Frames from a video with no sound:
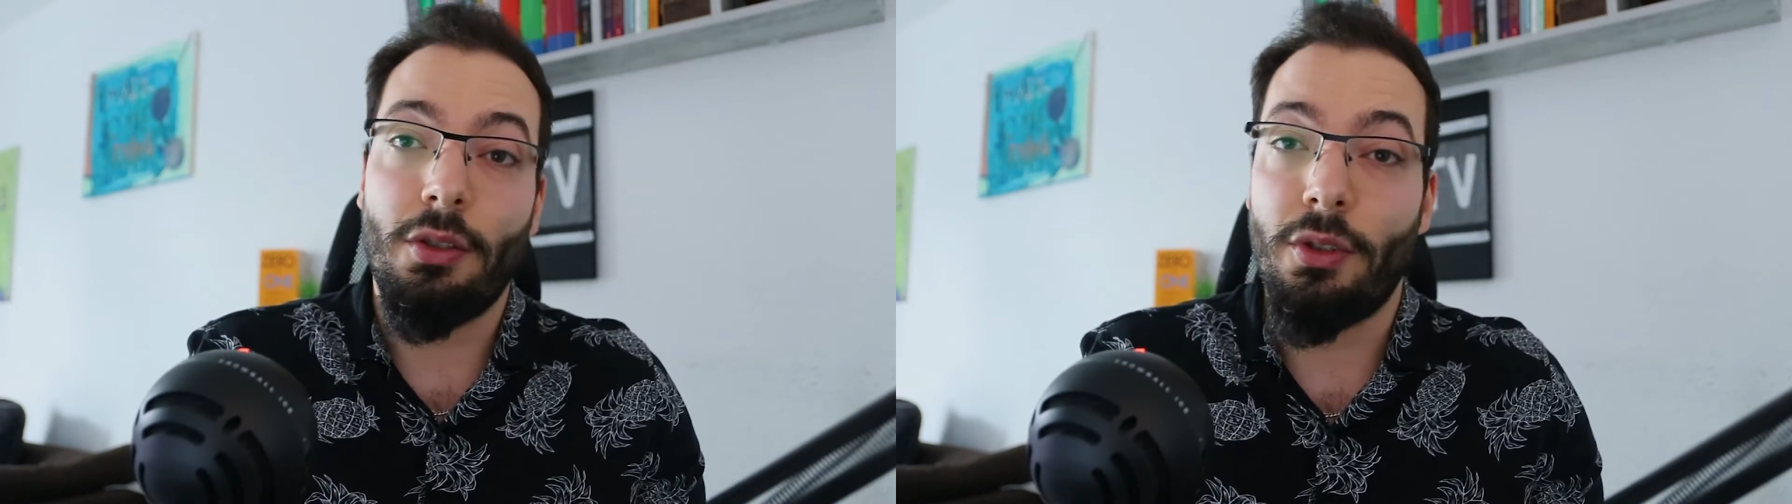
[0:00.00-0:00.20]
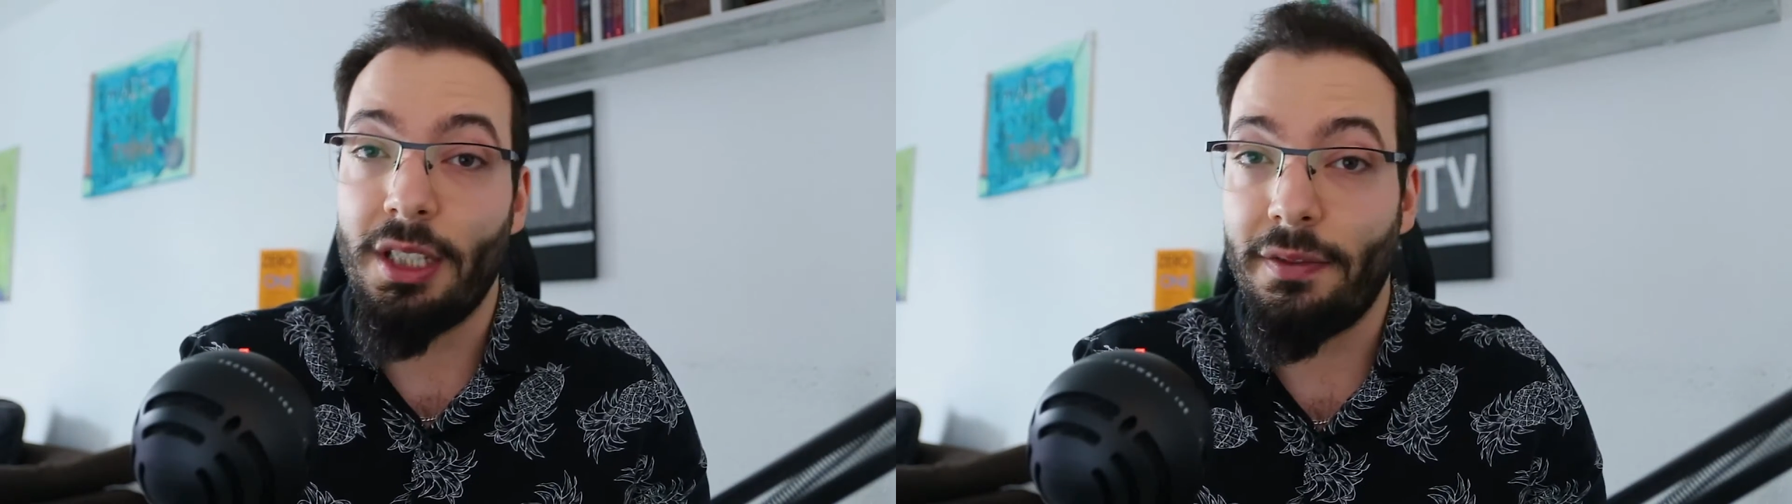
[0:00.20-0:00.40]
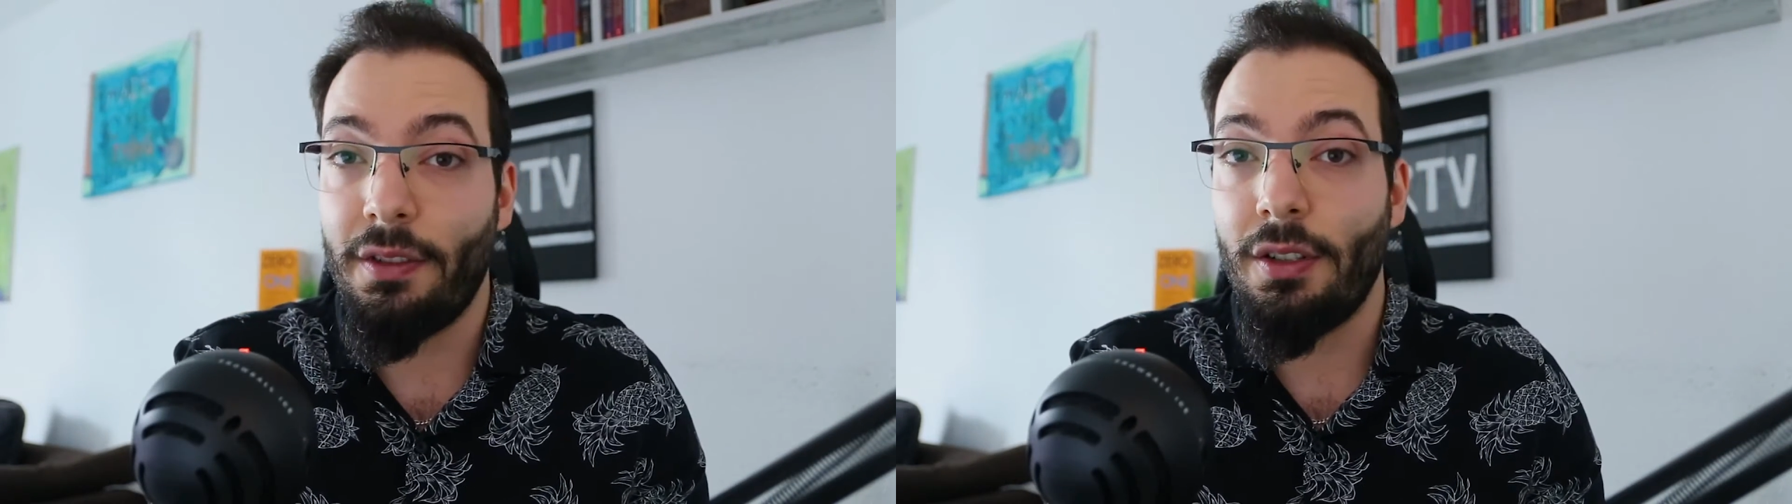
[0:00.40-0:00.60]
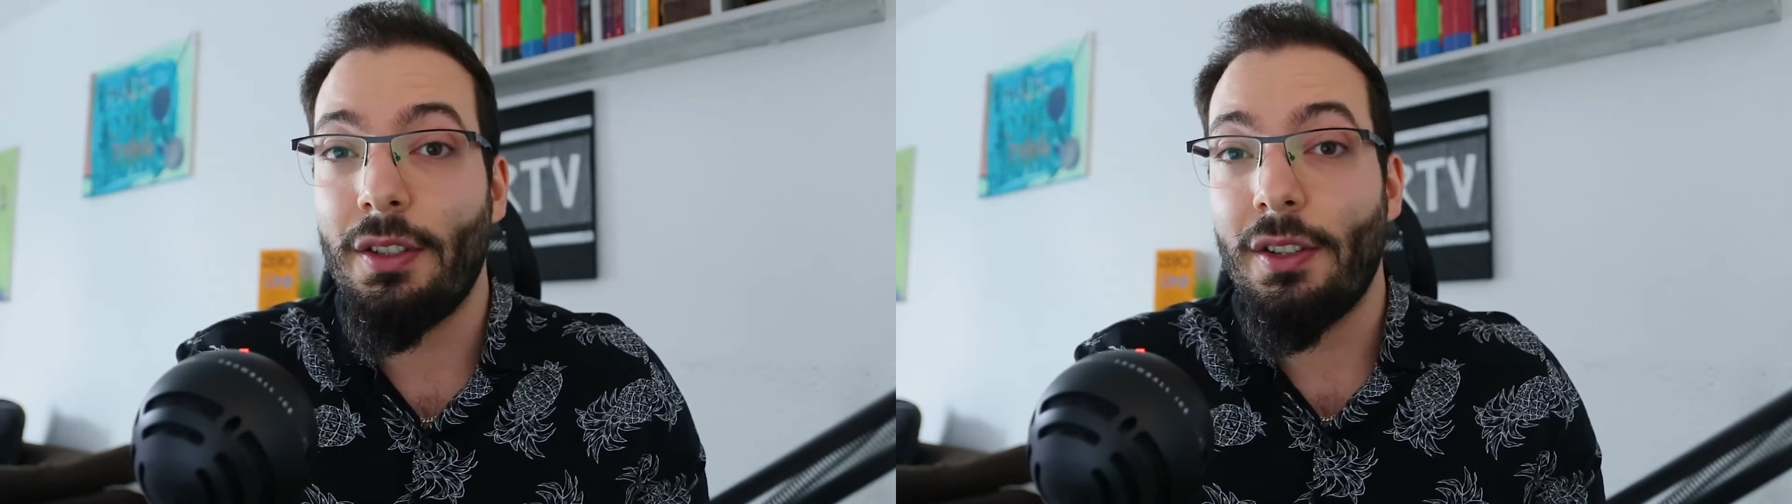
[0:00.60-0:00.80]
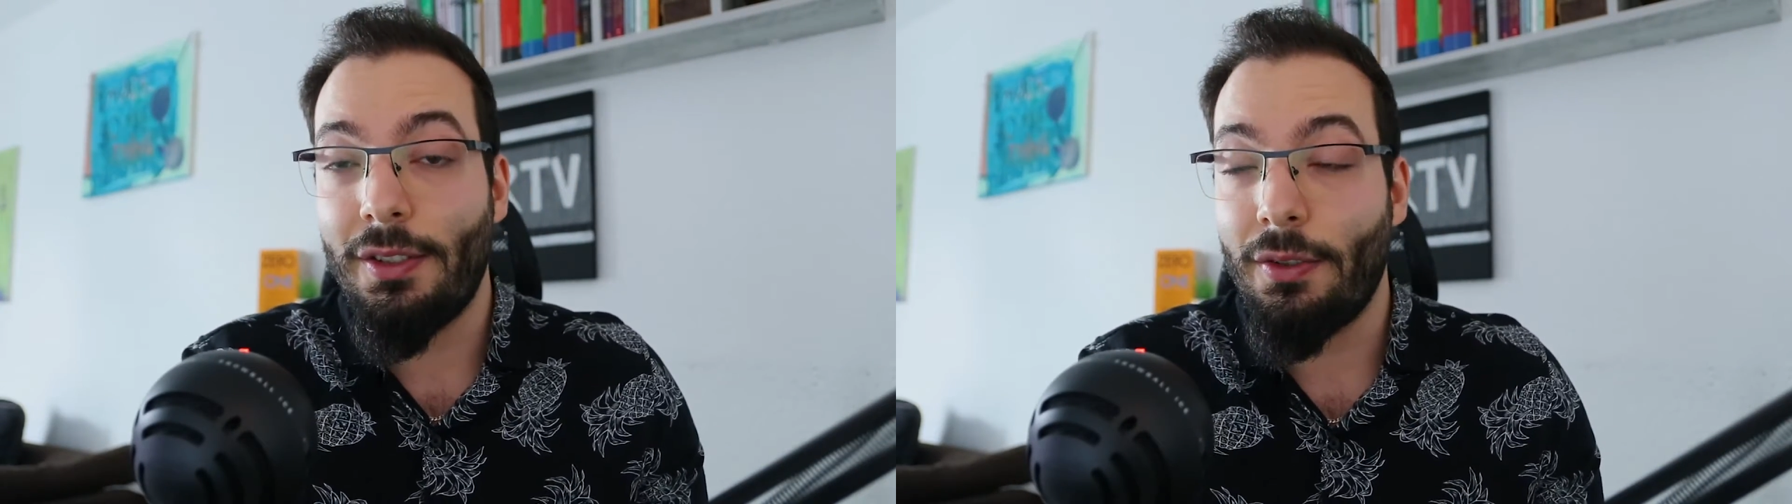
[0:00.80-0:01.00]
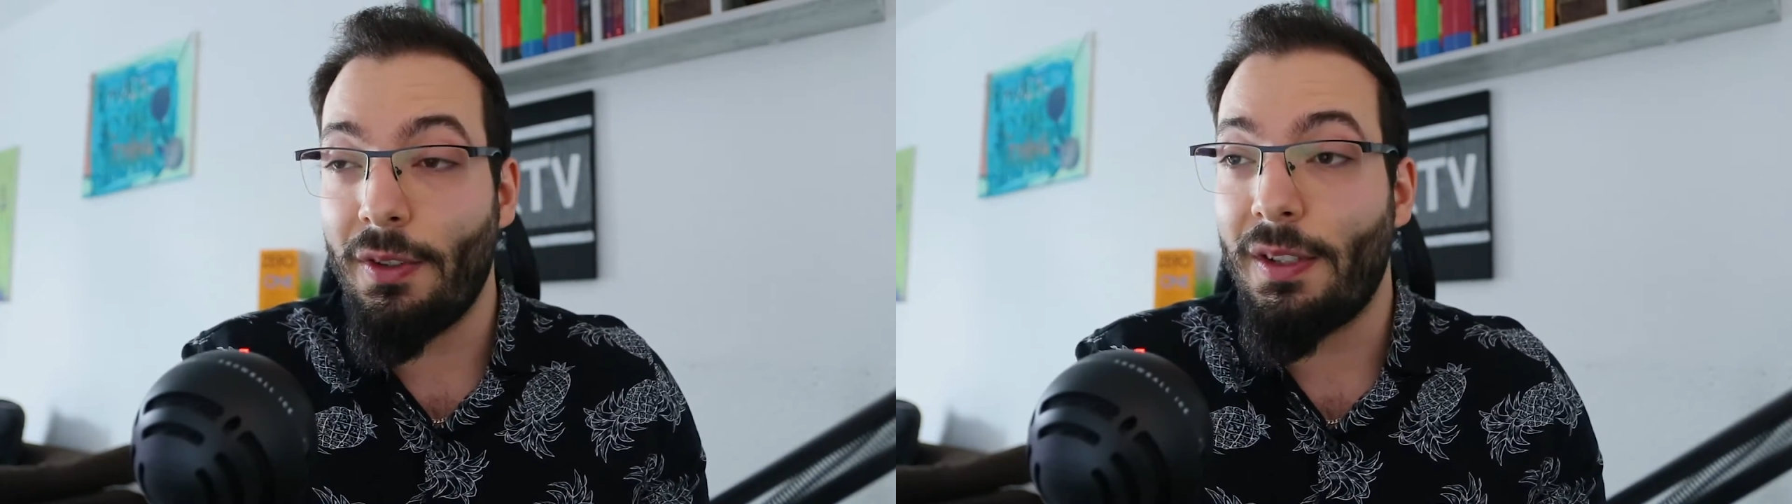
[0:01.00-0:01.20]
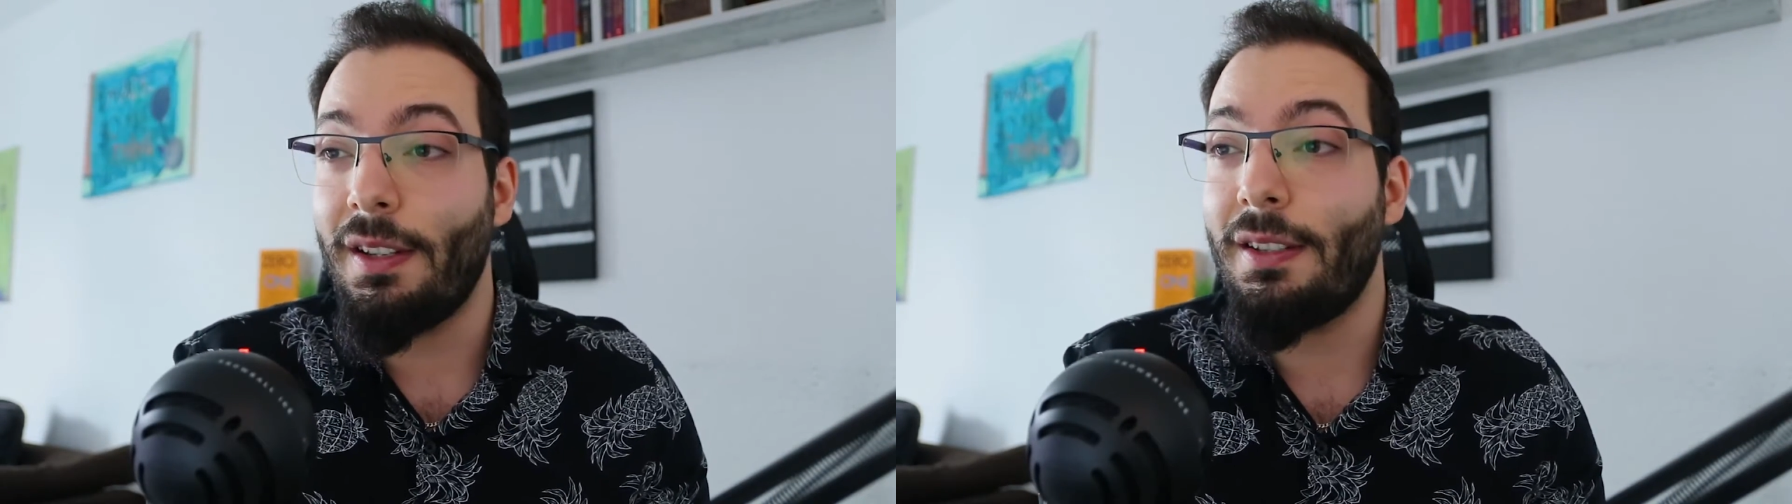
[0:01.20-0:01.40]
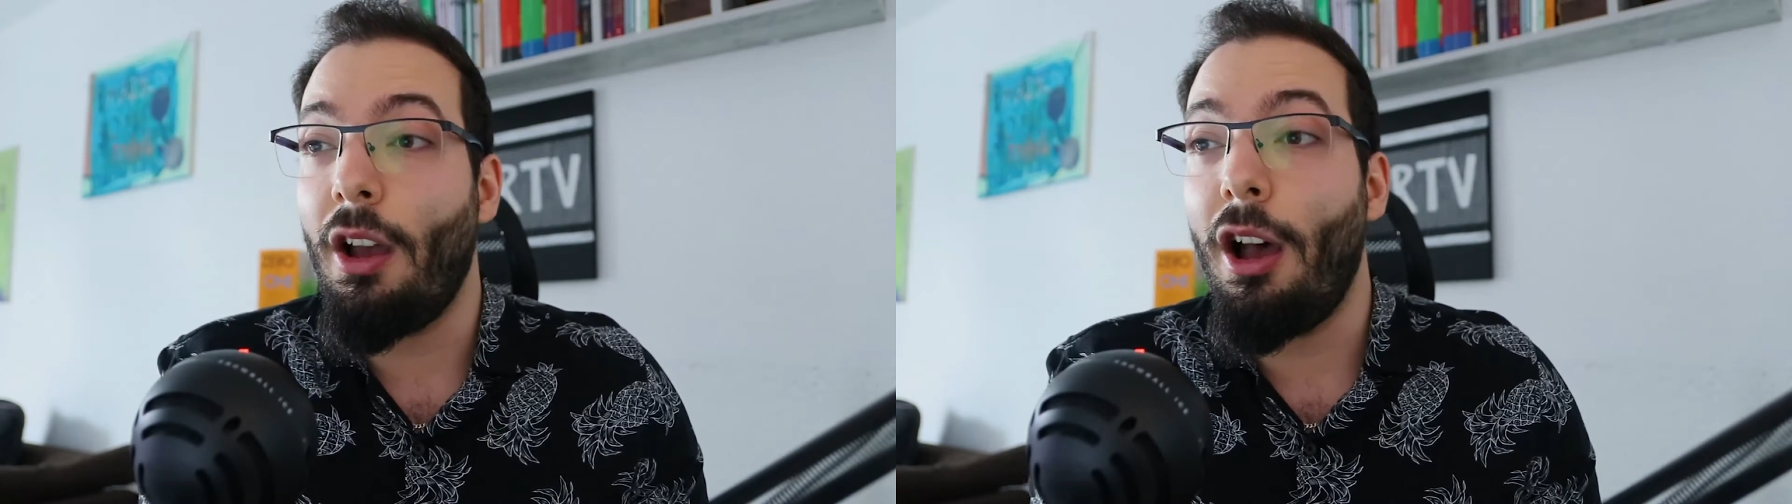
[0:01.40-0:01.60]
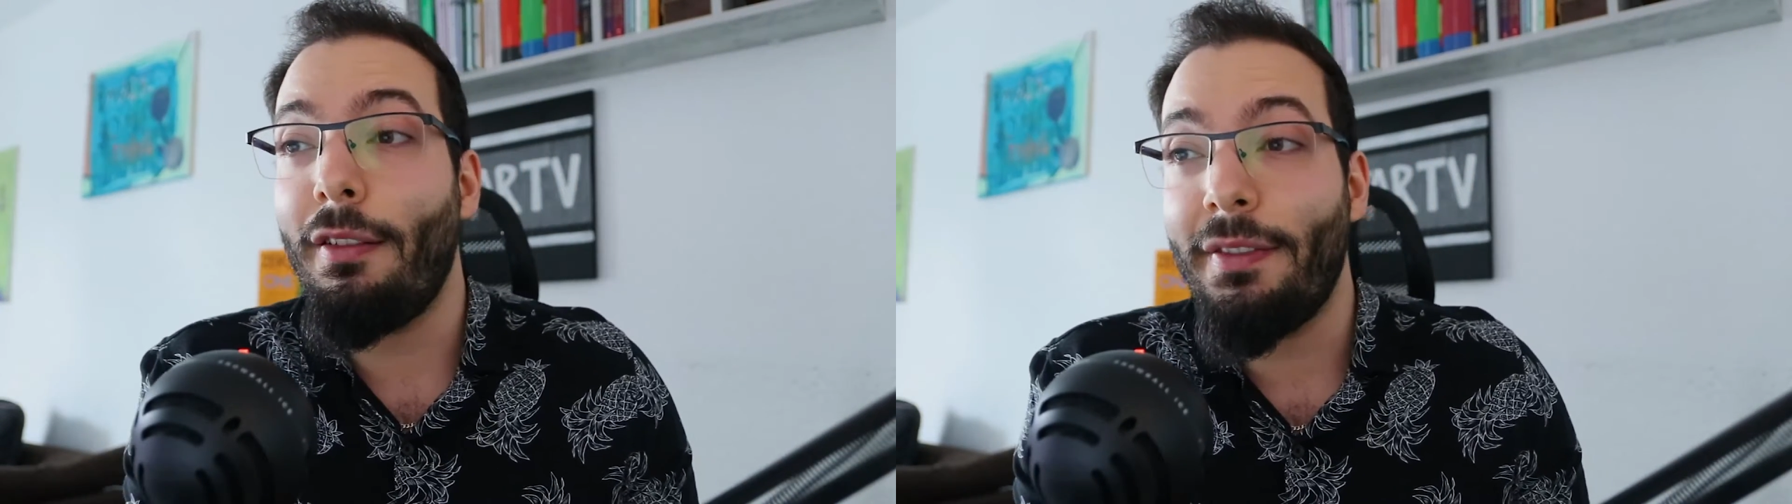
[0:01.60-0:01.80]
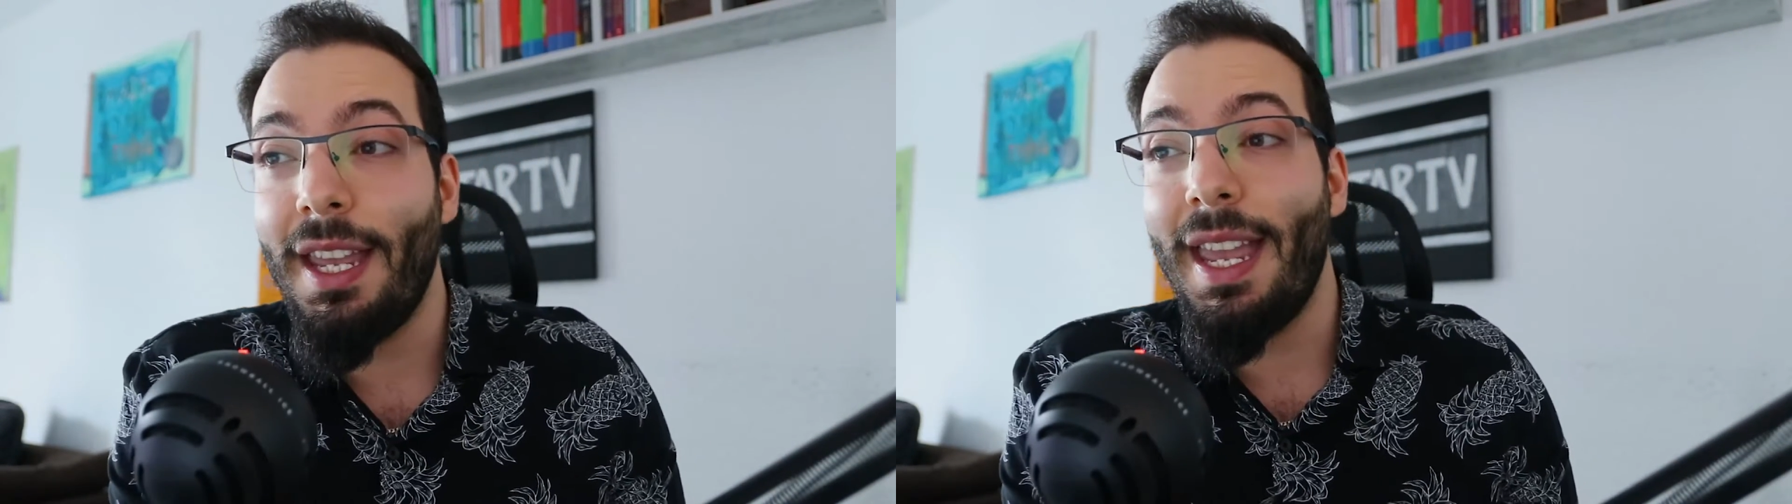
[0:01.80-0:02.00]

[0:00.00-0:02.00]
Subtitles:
or different sources of